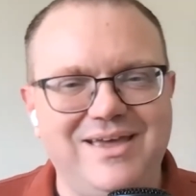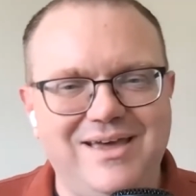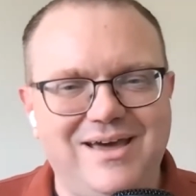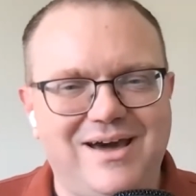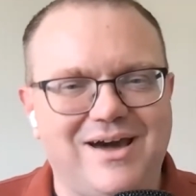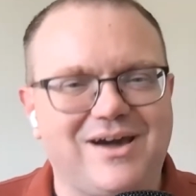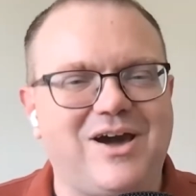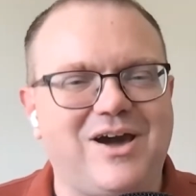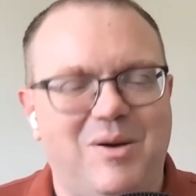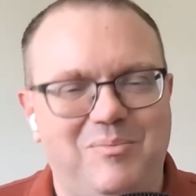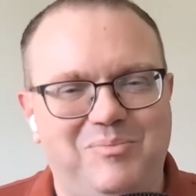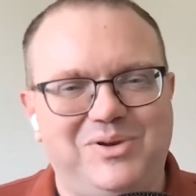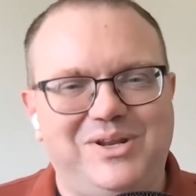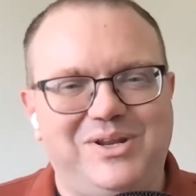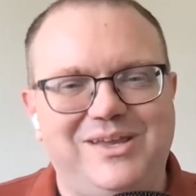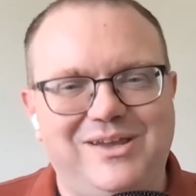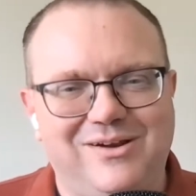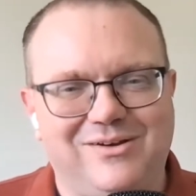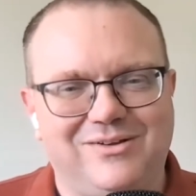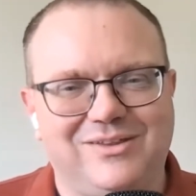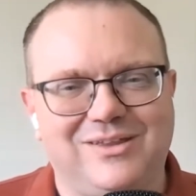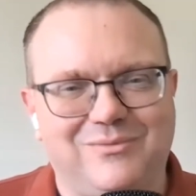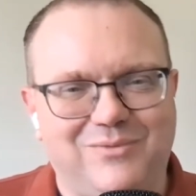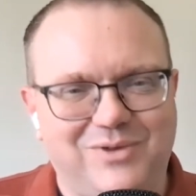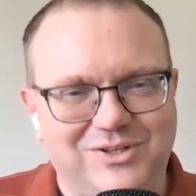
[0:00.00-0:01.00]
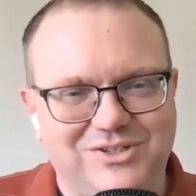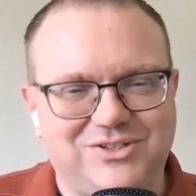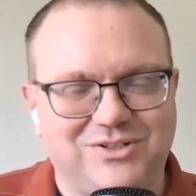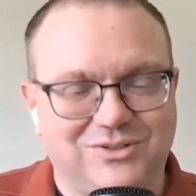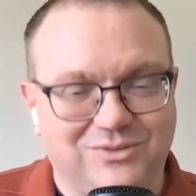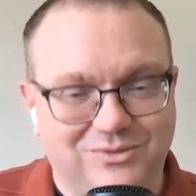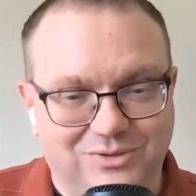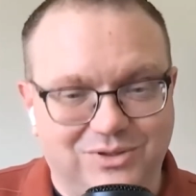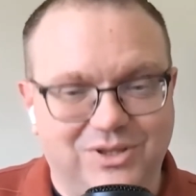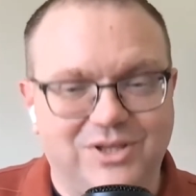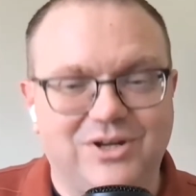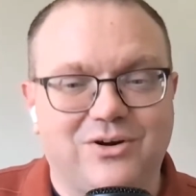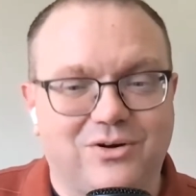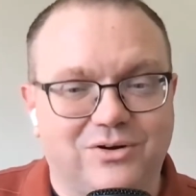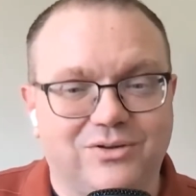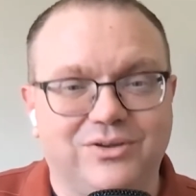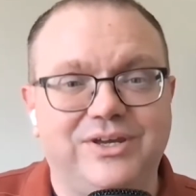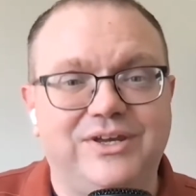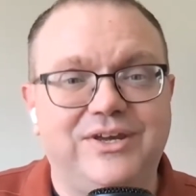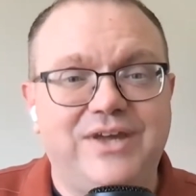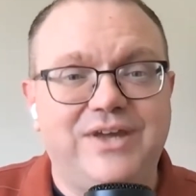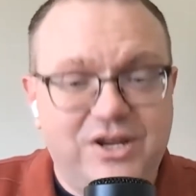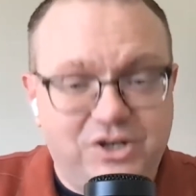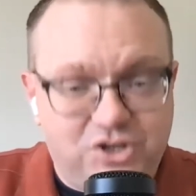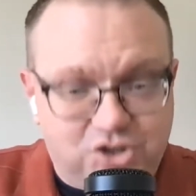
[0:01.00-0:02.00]
a company here that wants to
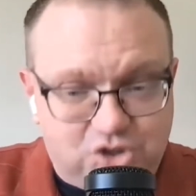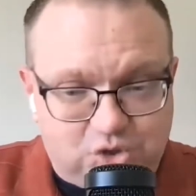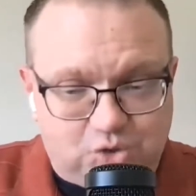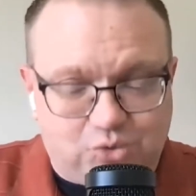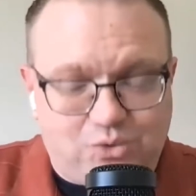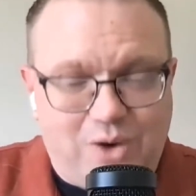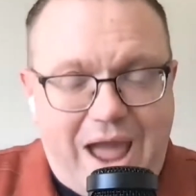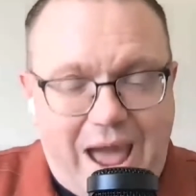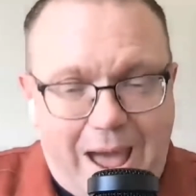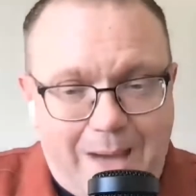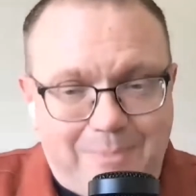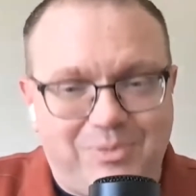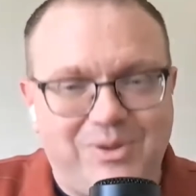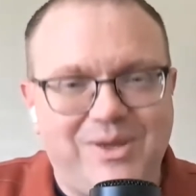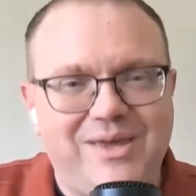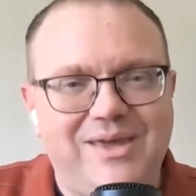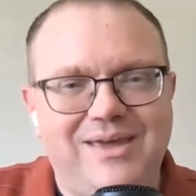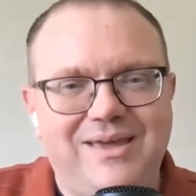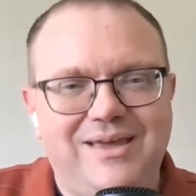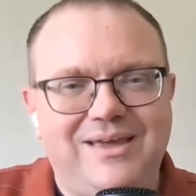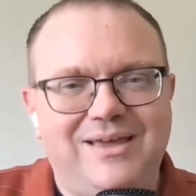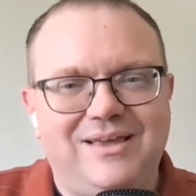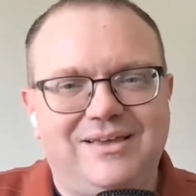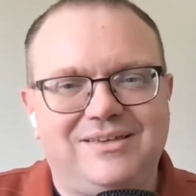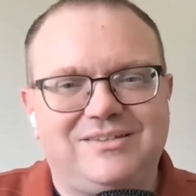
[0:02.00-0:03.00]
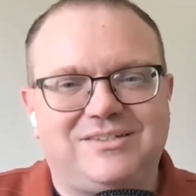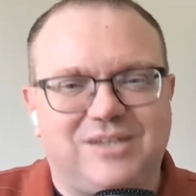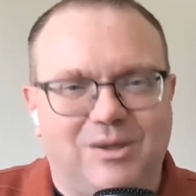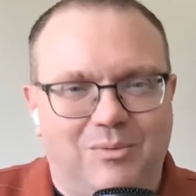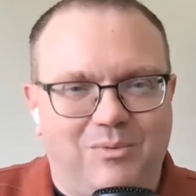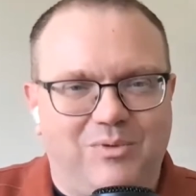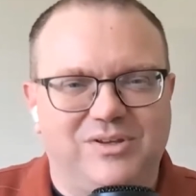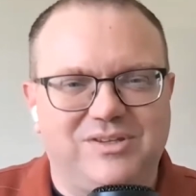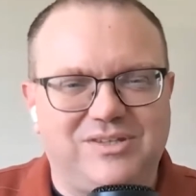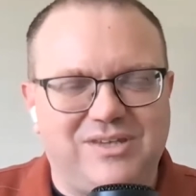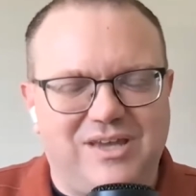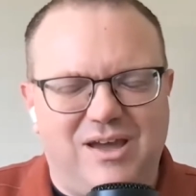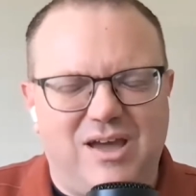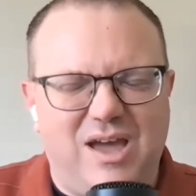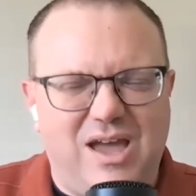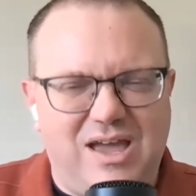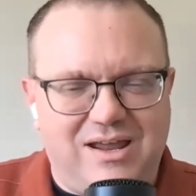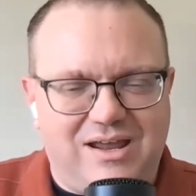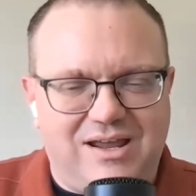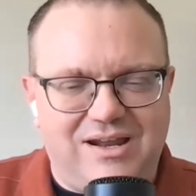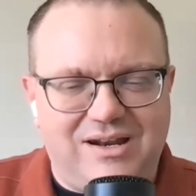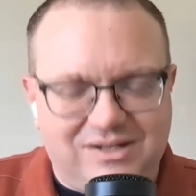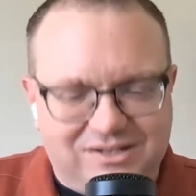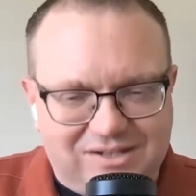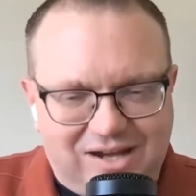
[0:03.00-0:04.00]
literally trap someone's
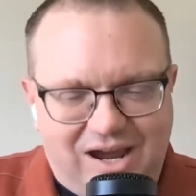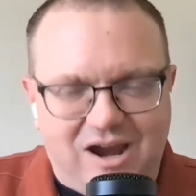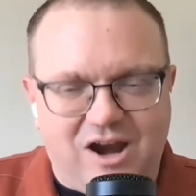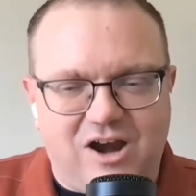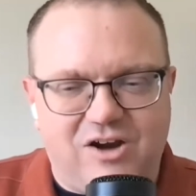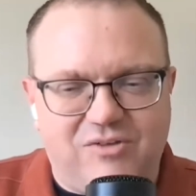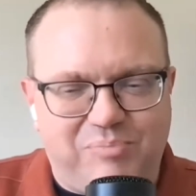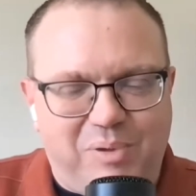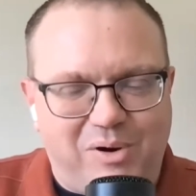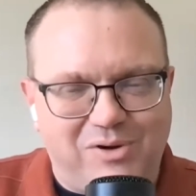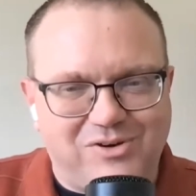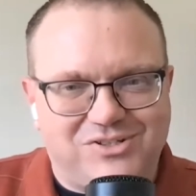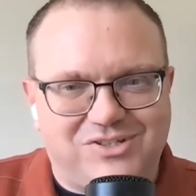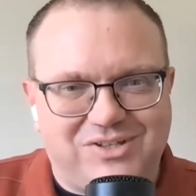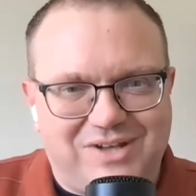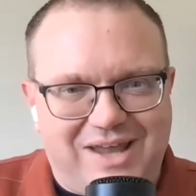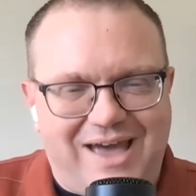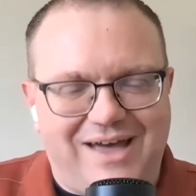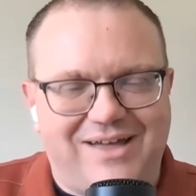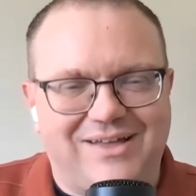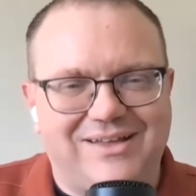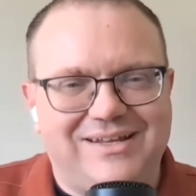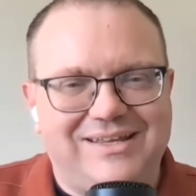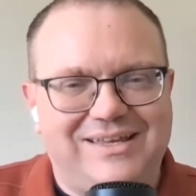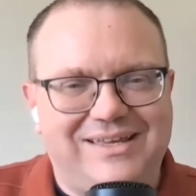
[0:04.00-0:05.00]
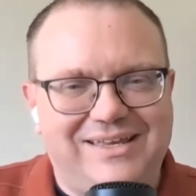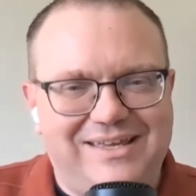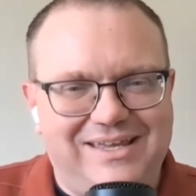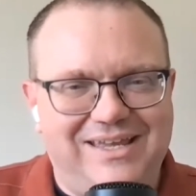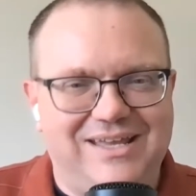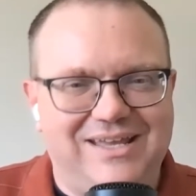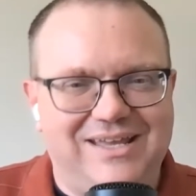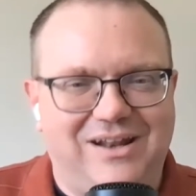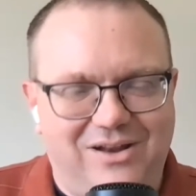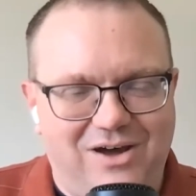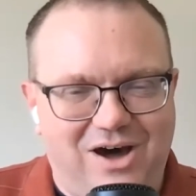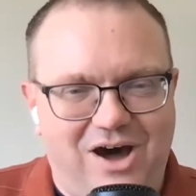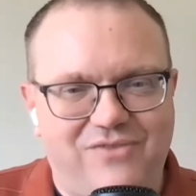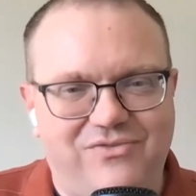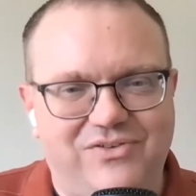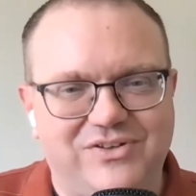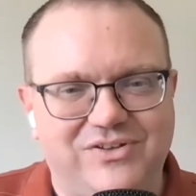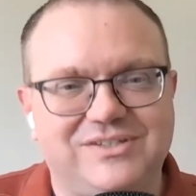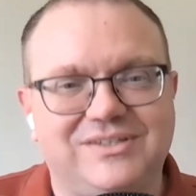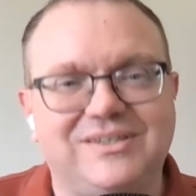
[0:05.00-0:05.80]
an entire personality in an office.